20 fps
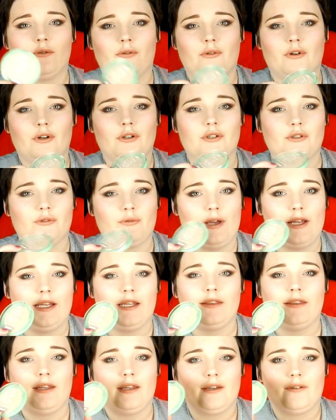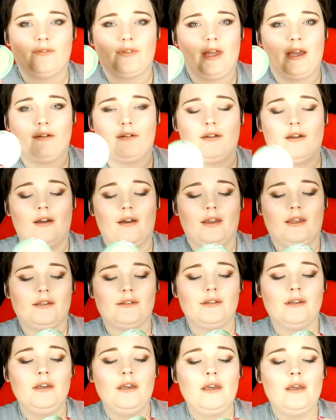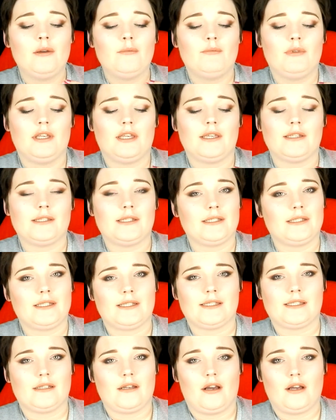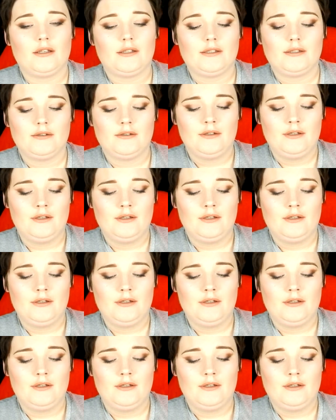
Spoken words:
or do anything of that kind, because it does not.